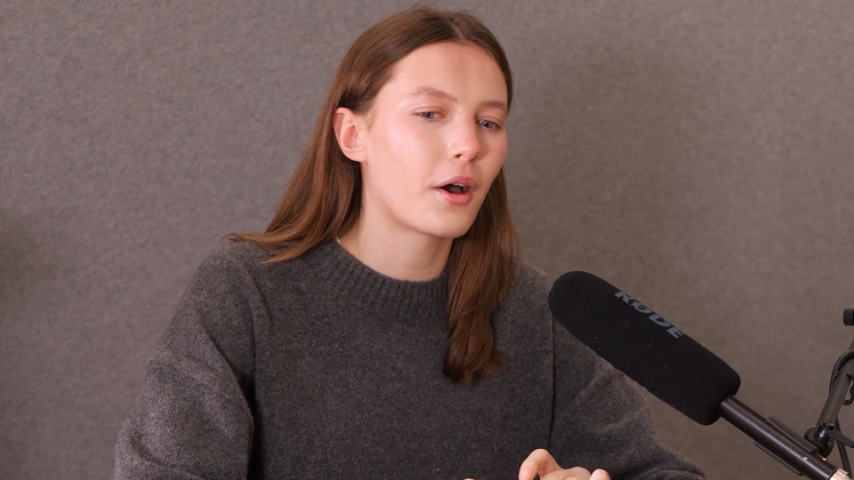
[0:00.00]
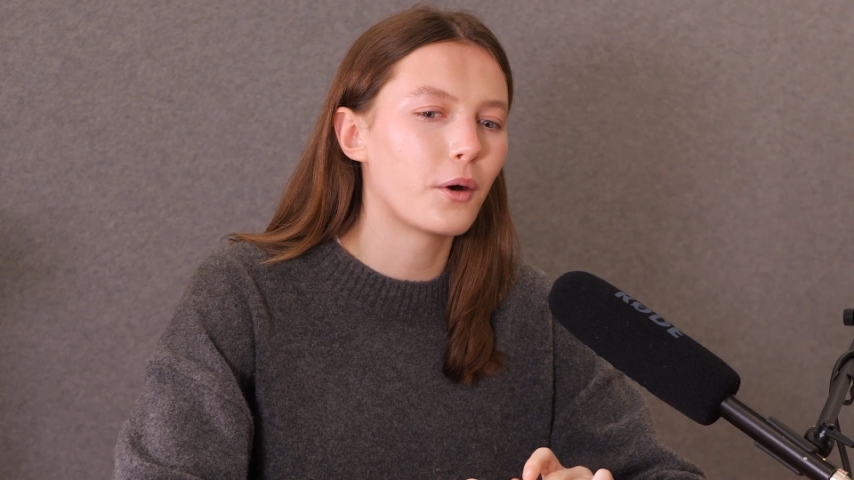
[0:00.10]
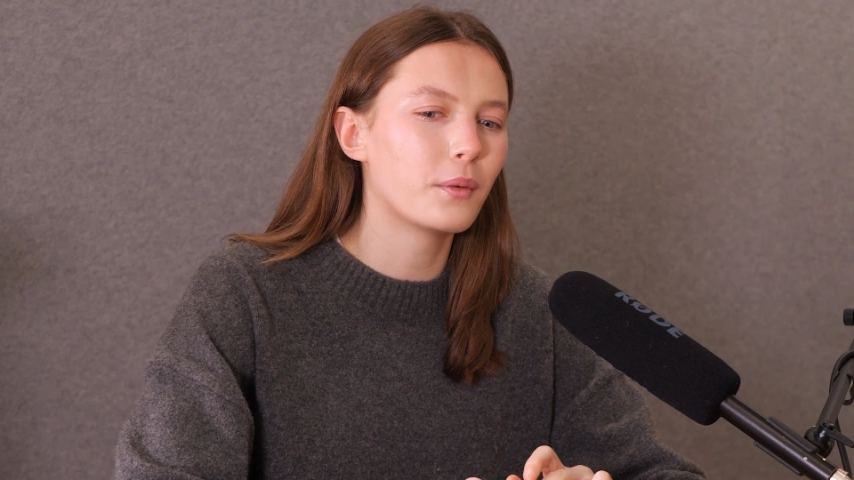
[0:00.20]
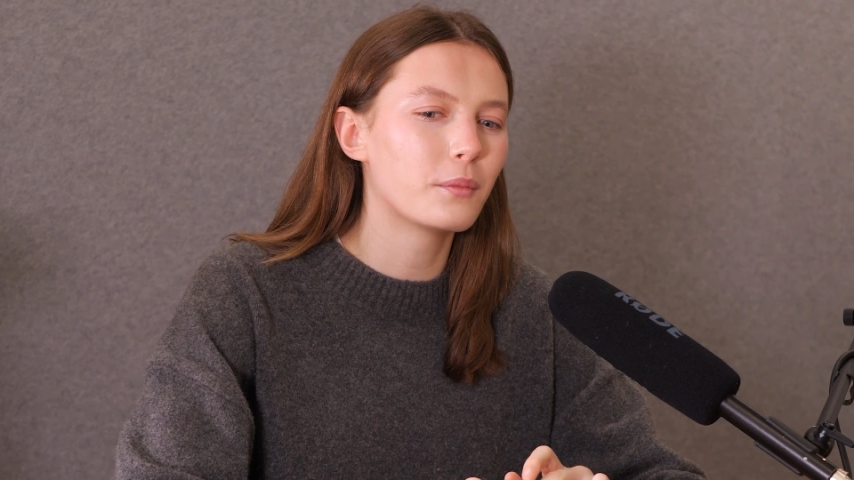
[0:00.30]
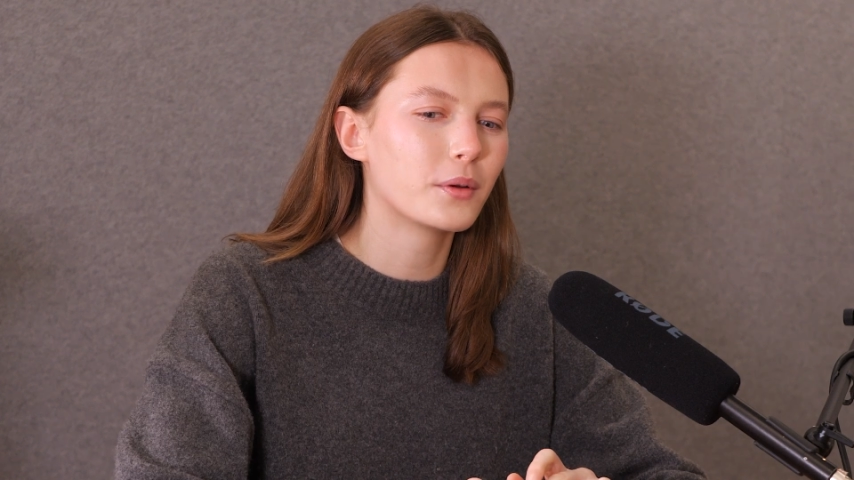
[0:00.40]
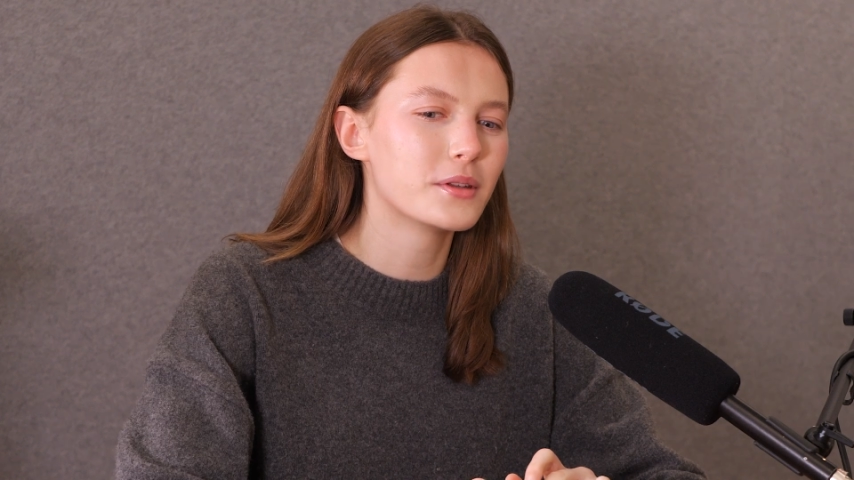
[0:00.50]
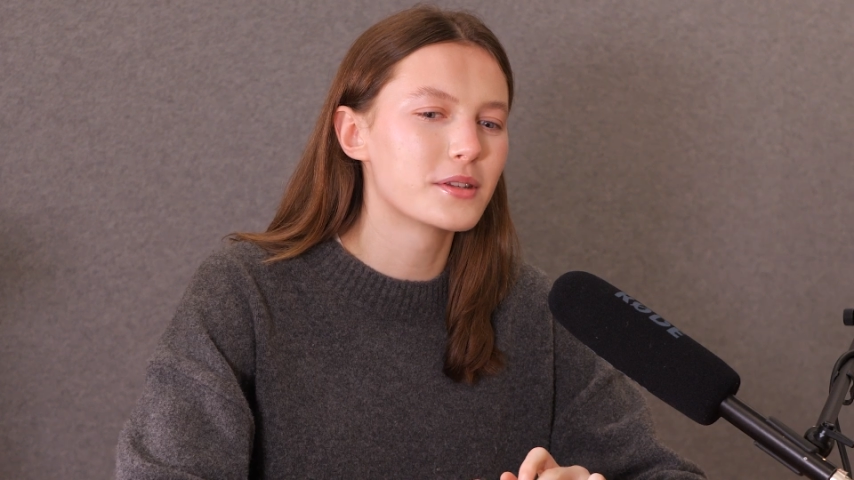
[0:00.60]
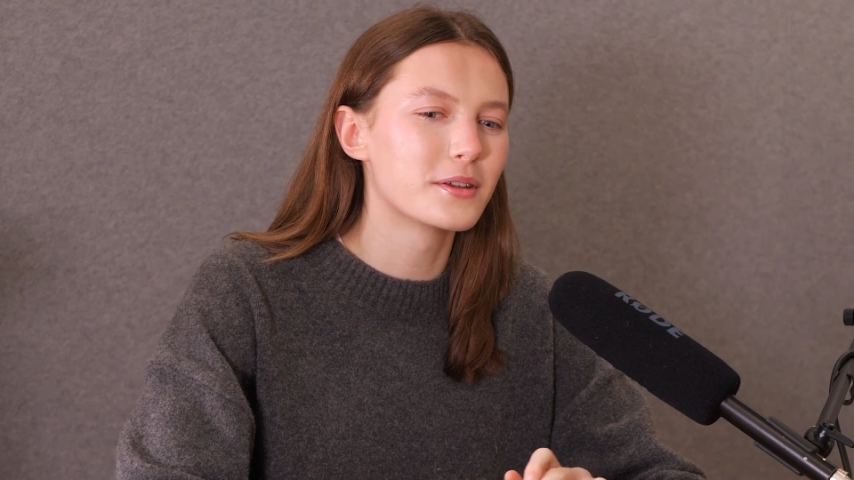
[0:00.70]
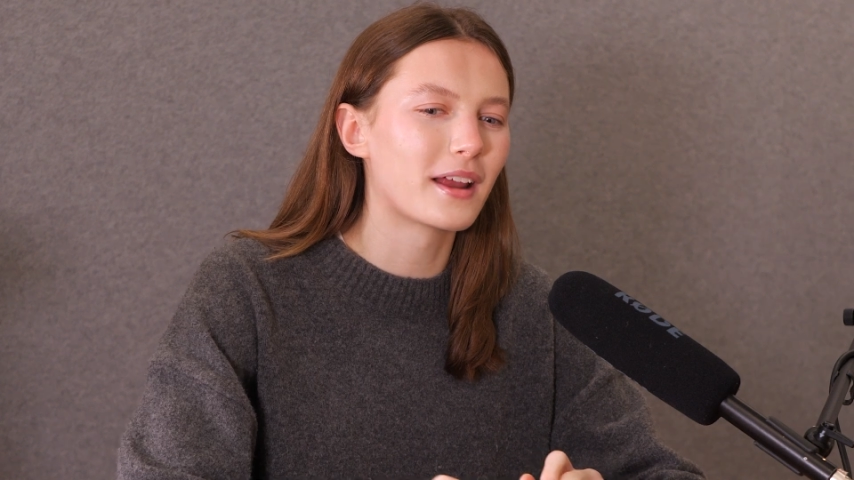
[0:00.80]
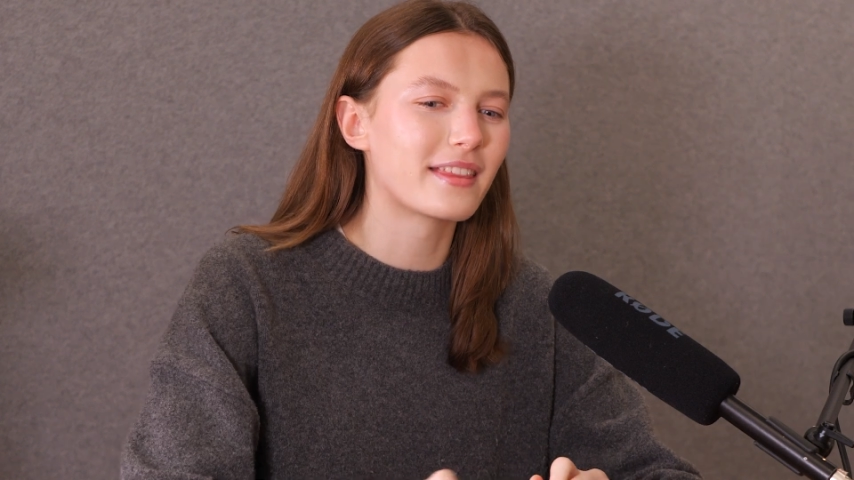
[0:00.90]
oh, we want you
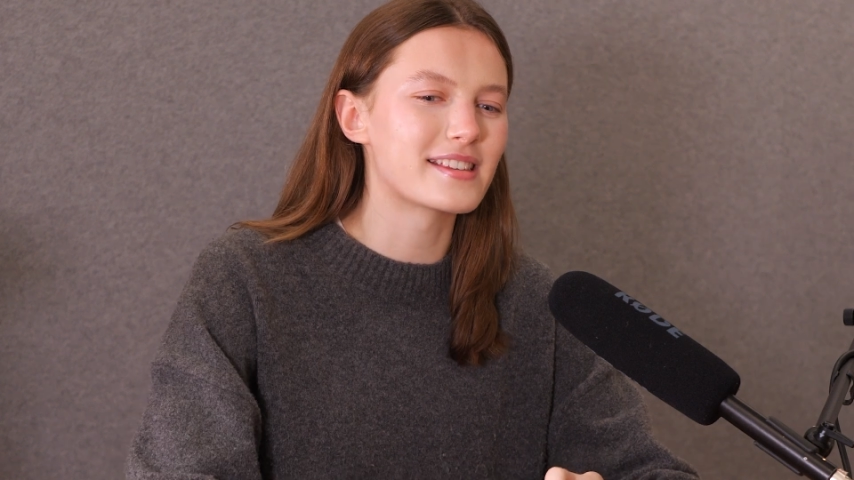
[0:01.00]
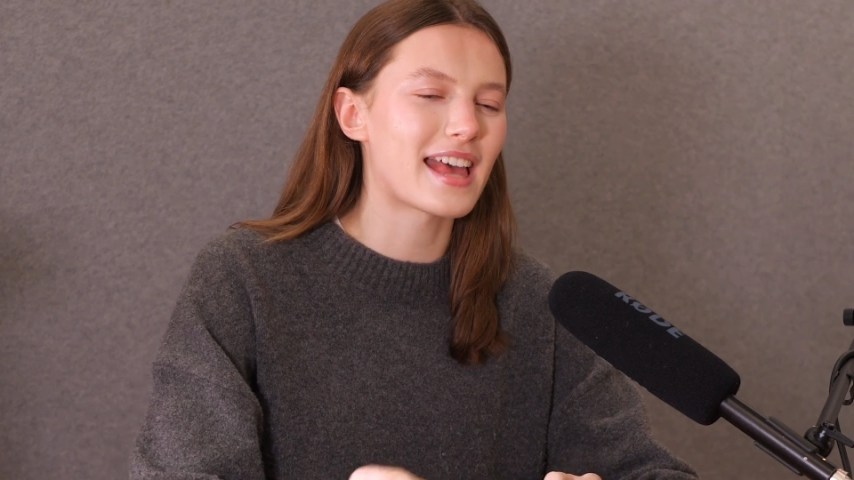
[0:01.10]
to do like this